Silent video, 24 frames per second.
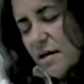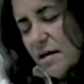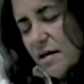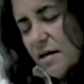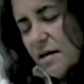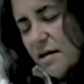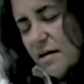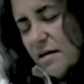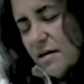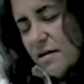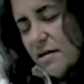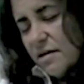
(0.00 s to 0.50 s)

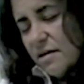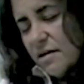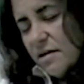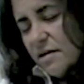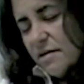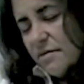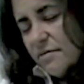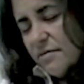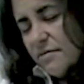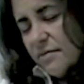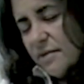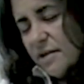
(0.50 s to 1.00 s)
And
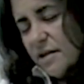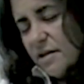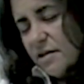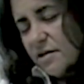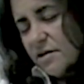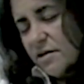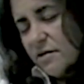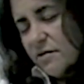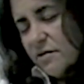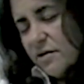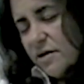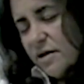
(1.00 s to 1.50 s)
I
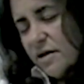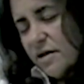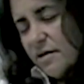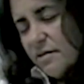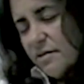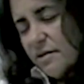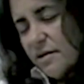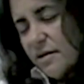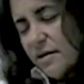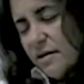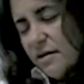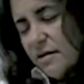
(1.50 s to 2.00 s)
looked over to
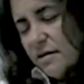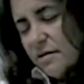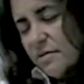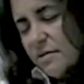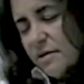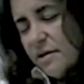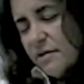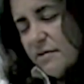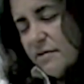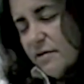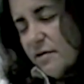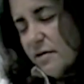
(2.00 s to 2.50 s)
him, he looked
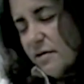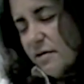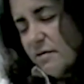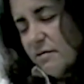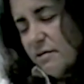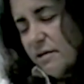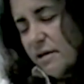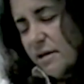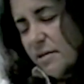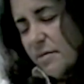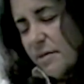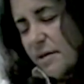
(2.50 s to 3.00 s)
peaceful,
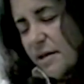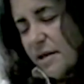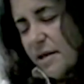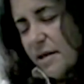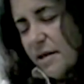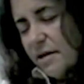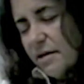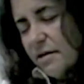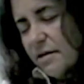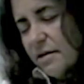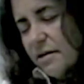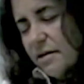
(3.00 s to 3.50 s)
really
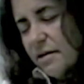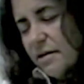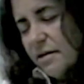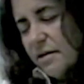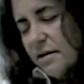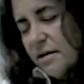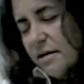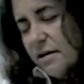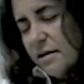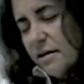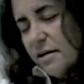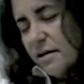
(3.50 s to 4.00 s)
pale,
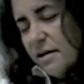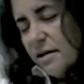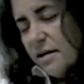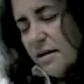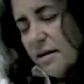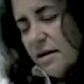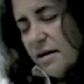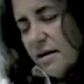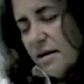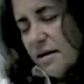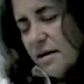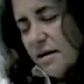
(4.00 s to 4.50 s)

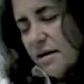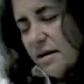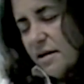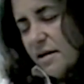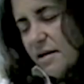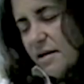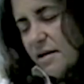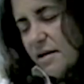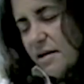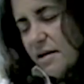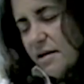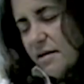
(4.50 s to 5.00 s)

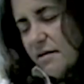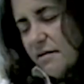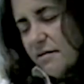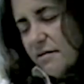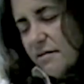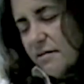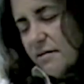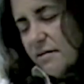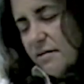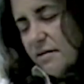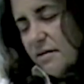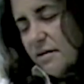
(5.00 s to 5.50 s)
and then
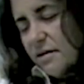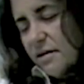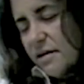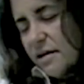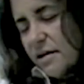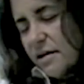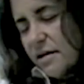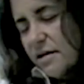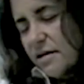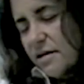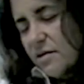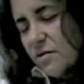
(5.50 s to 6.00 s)
he
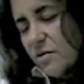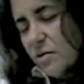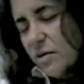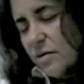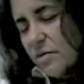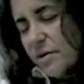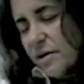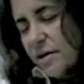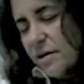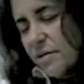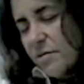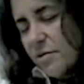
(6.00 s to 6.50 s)
takes this one
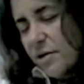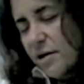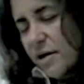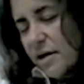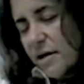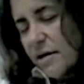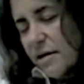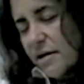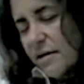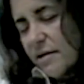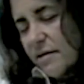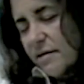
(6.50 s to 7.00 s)
big
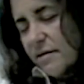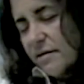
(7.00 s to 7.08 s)
breath.